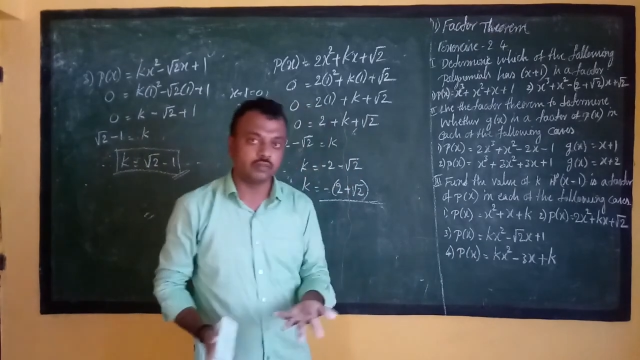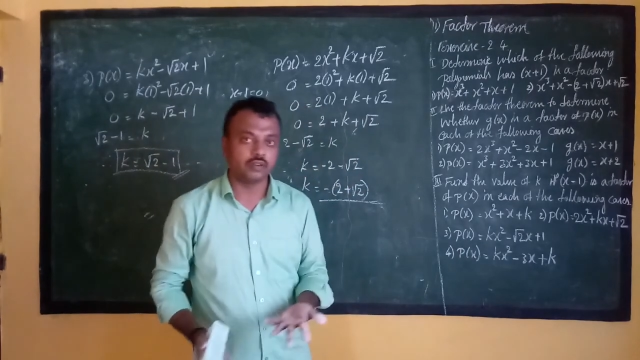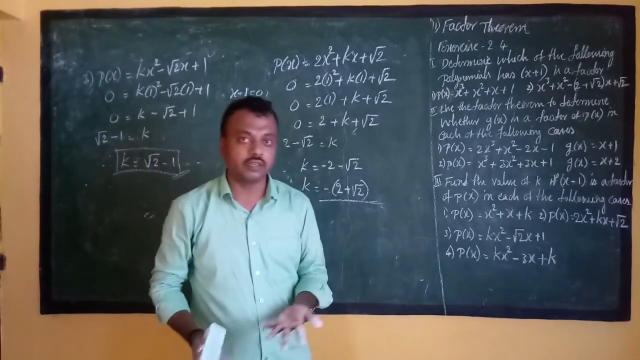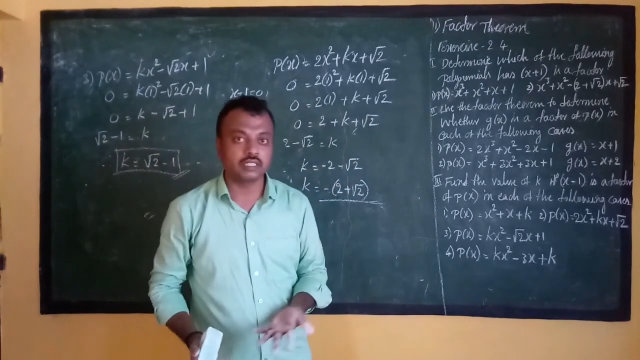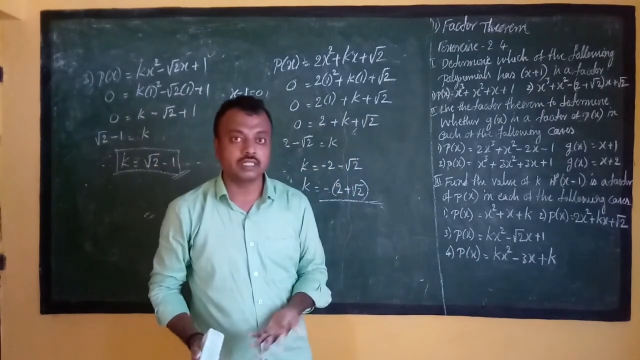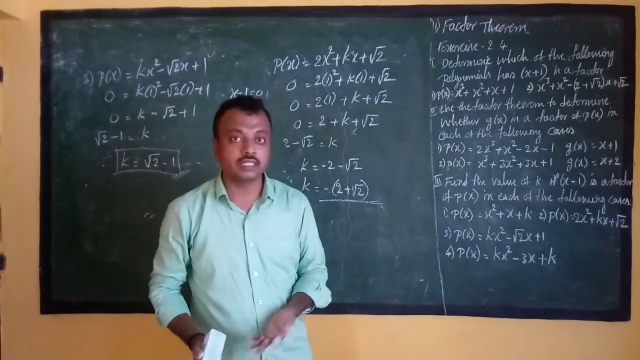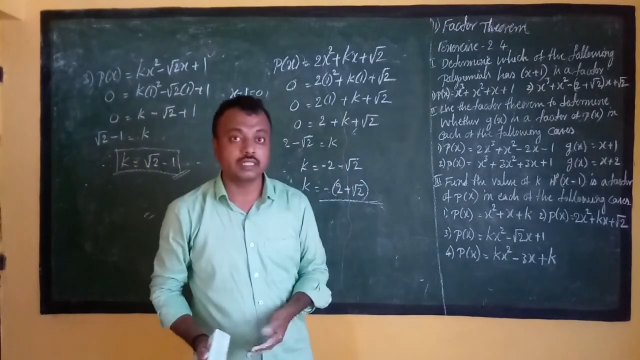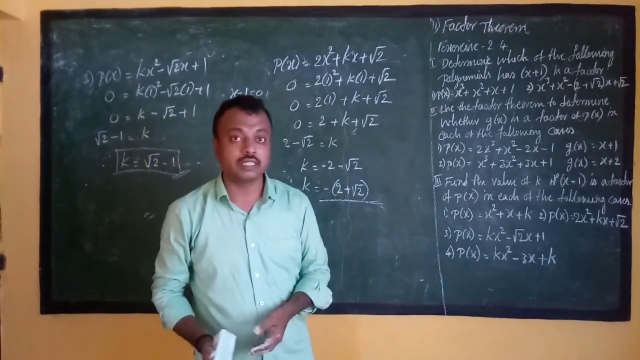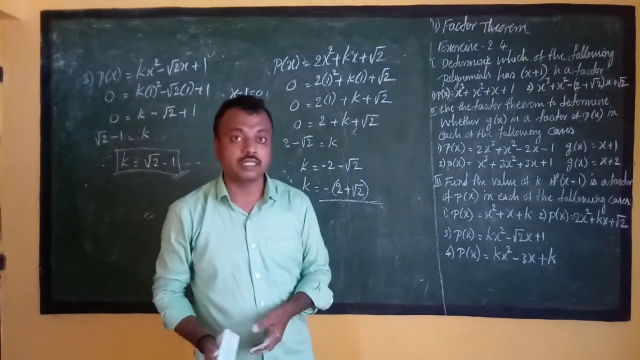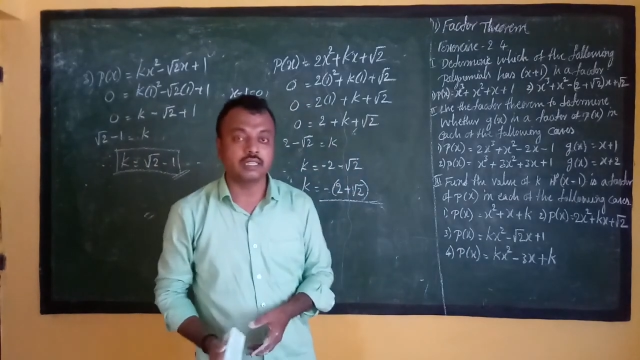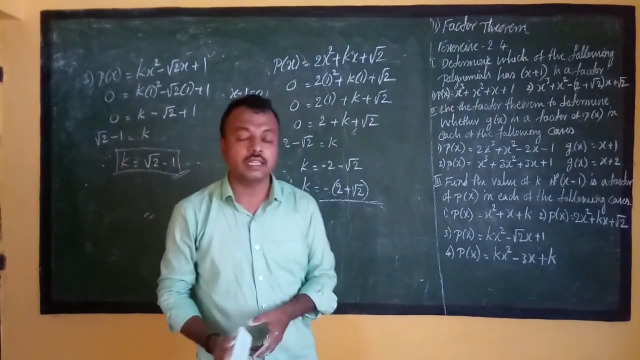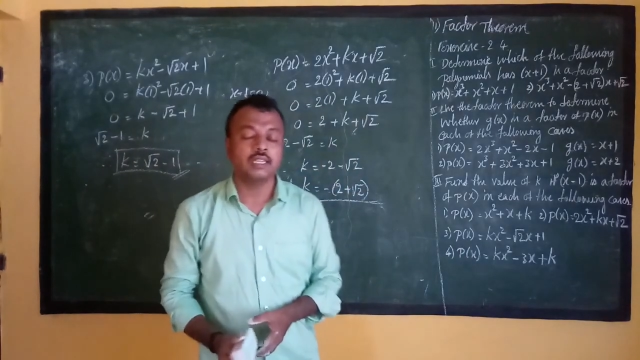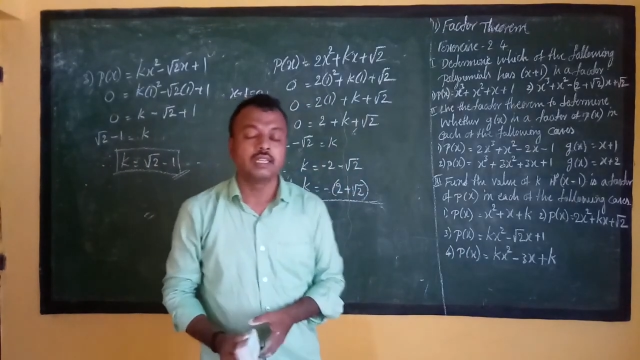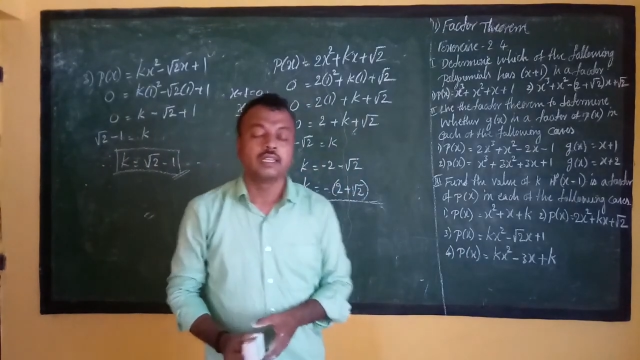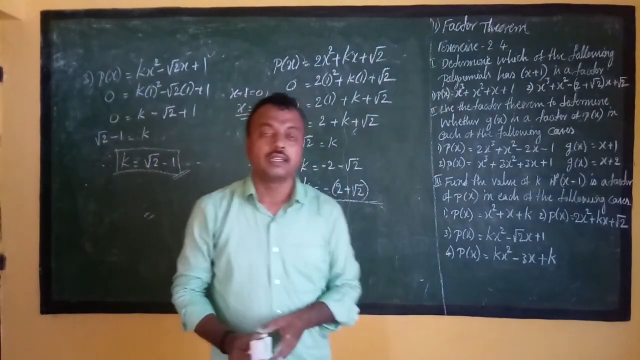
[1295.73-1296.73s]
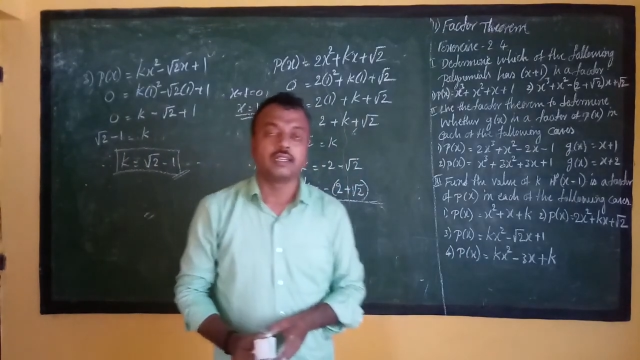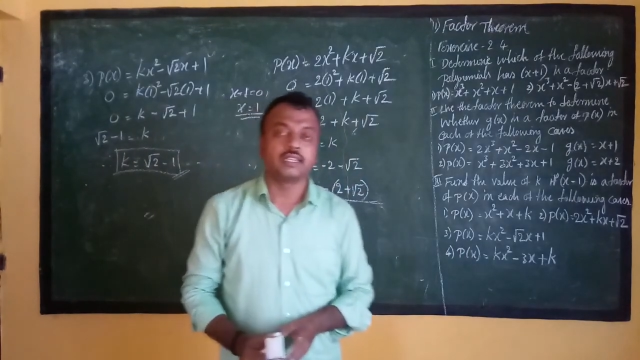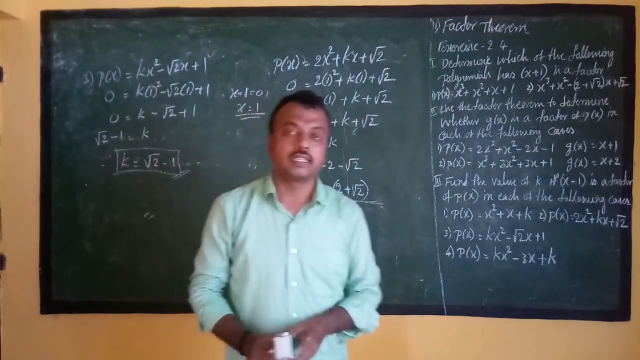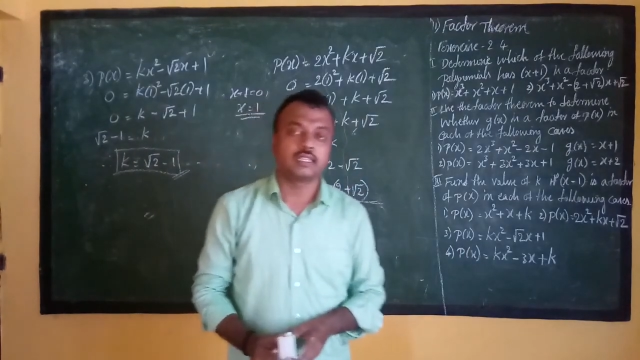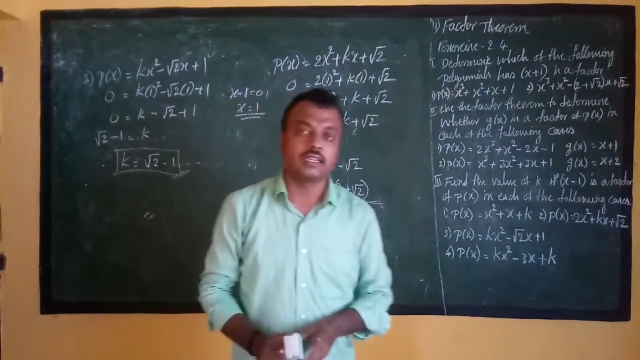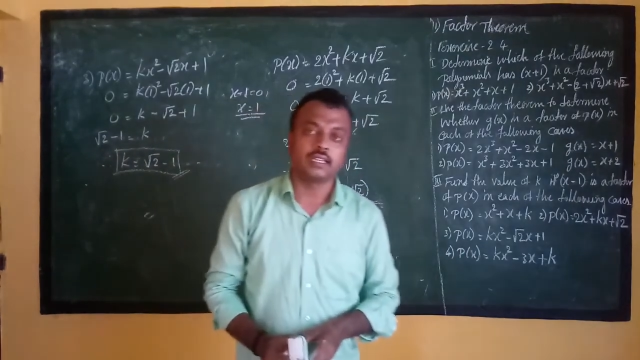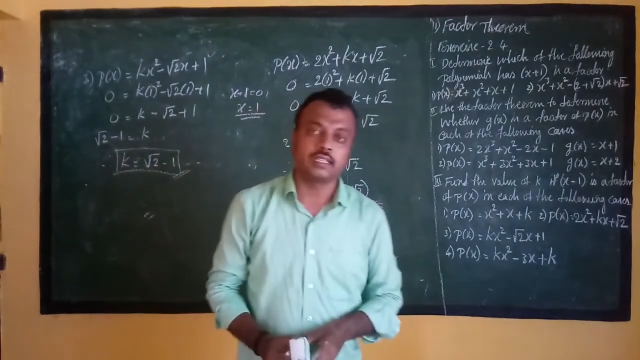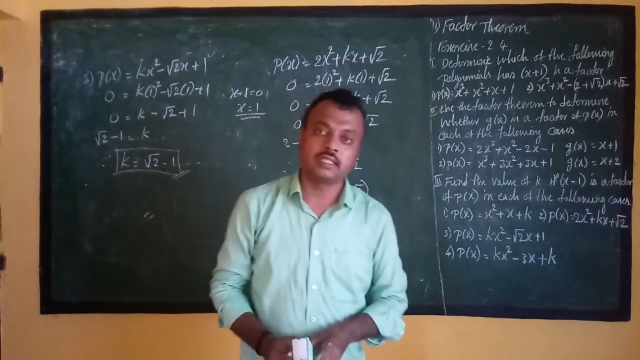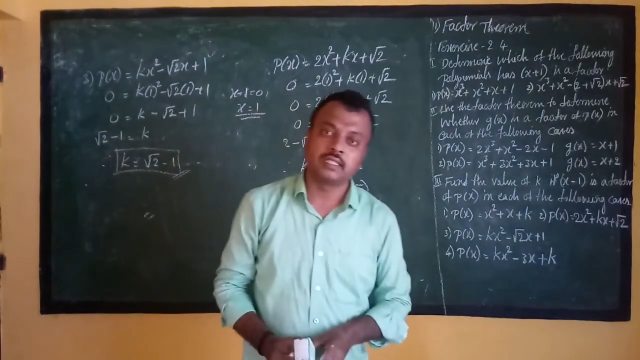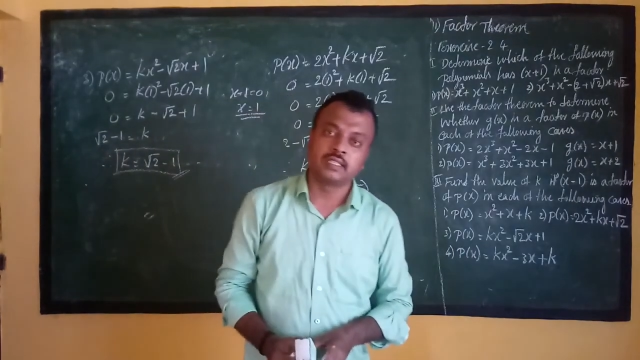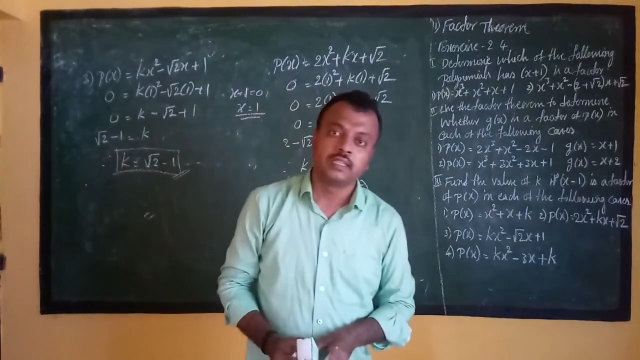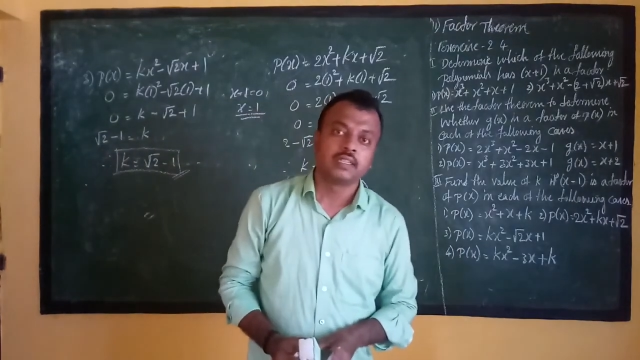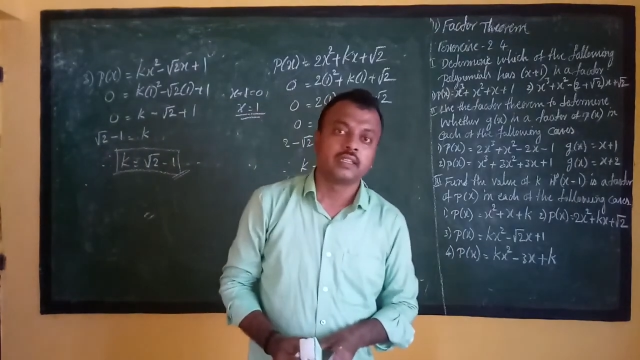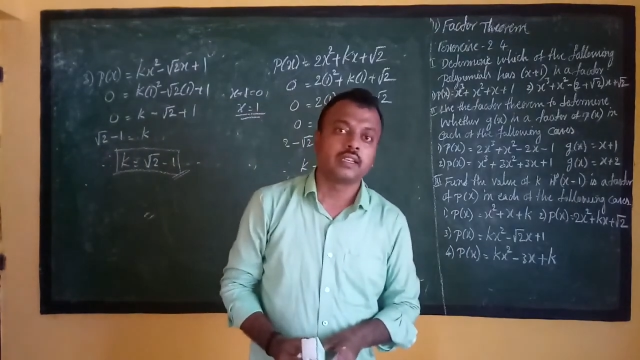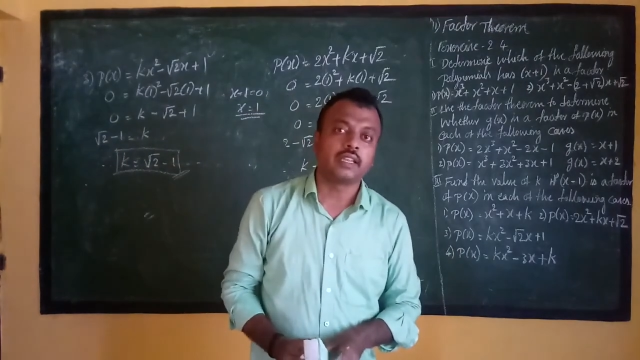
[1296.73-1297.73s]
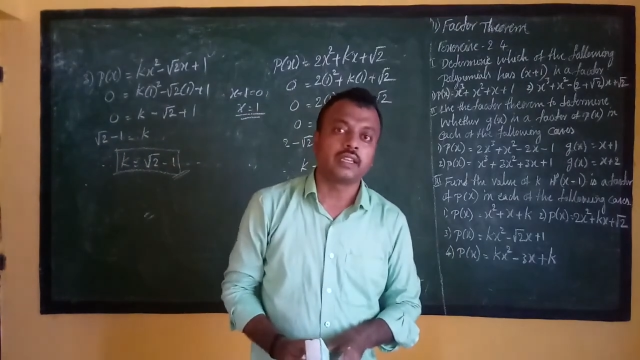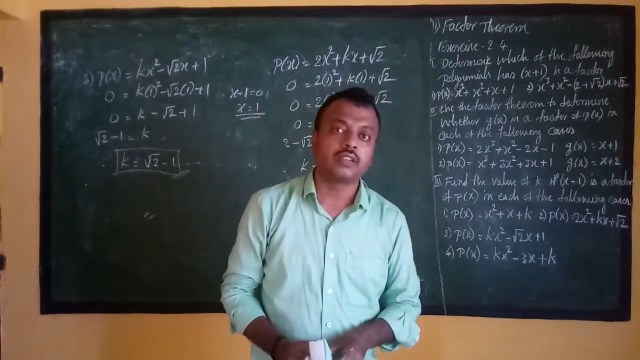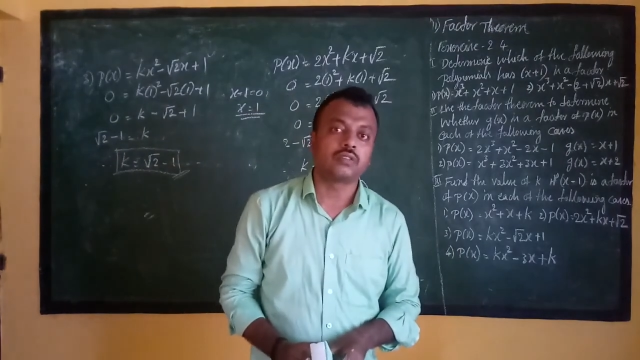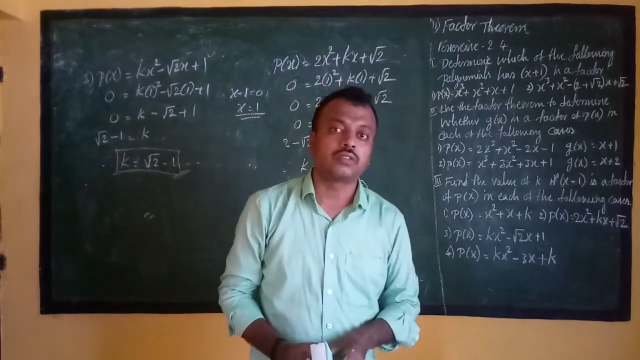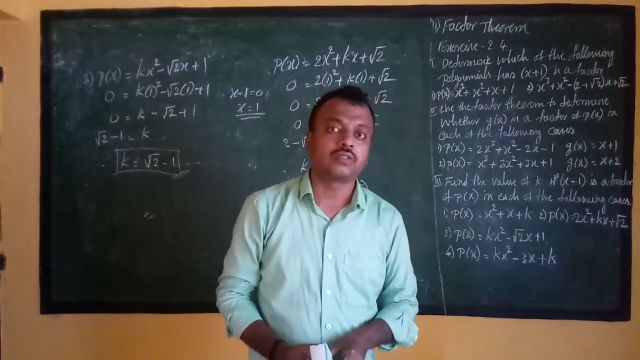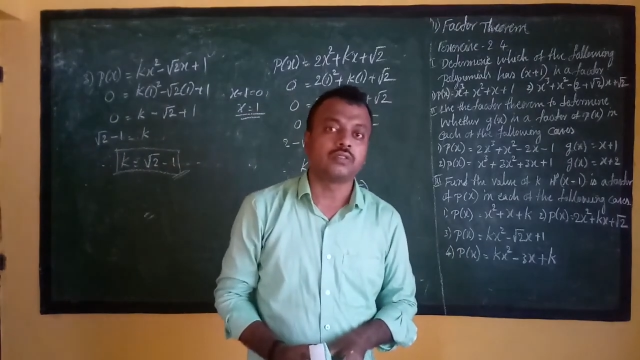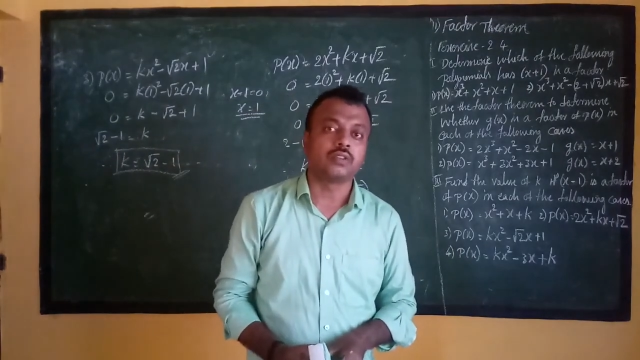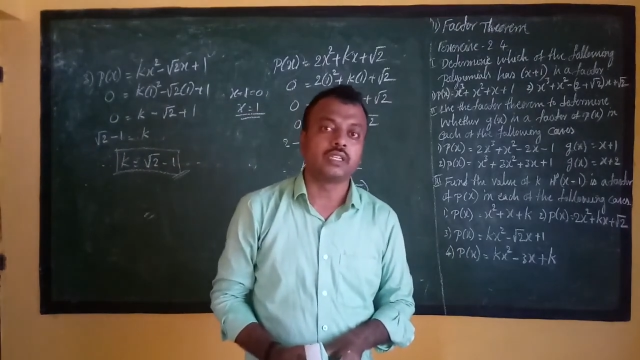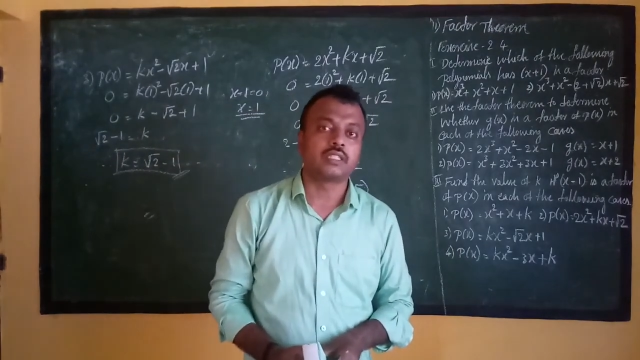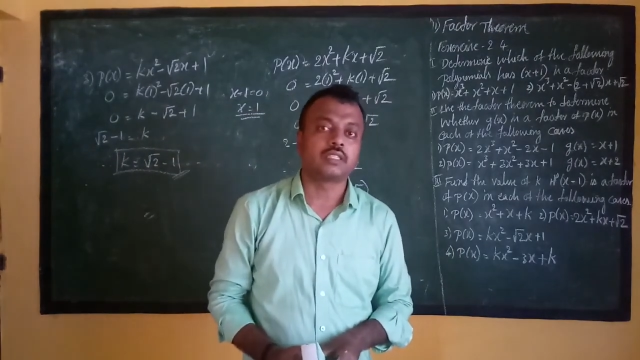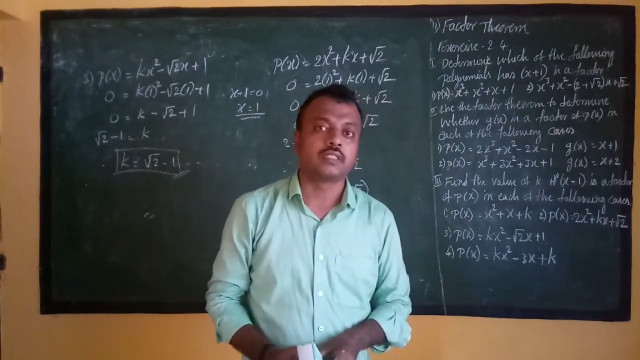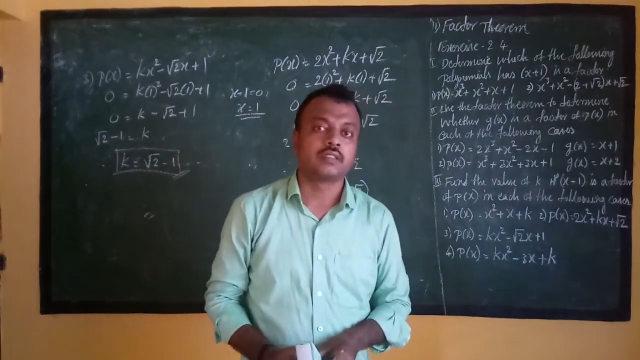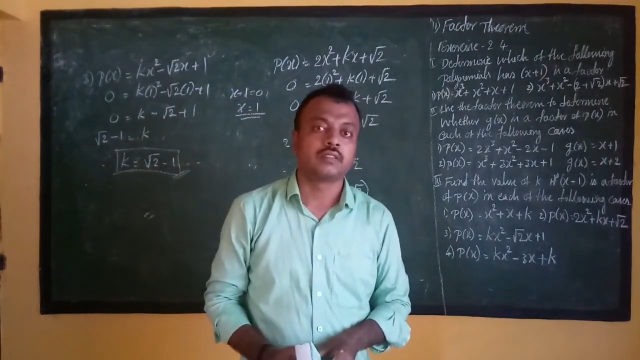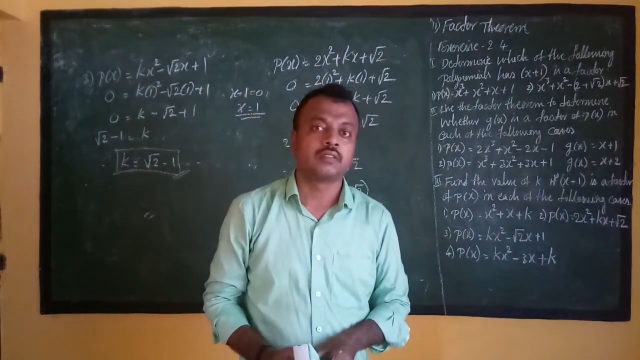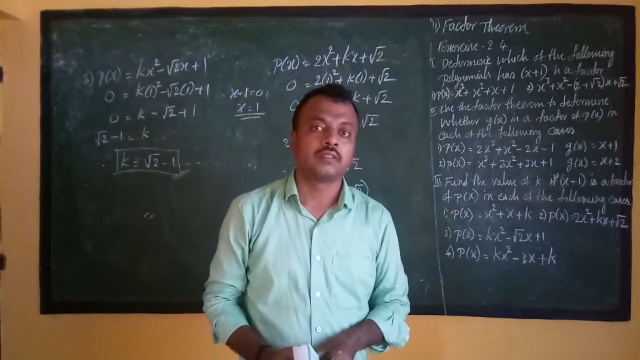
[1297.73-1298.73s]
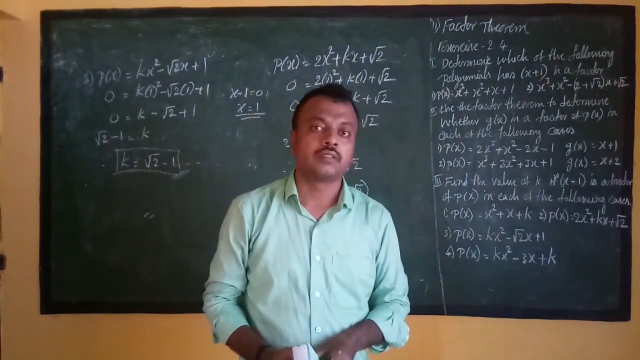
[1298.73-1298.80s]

discuss in the next class. Thank you, students.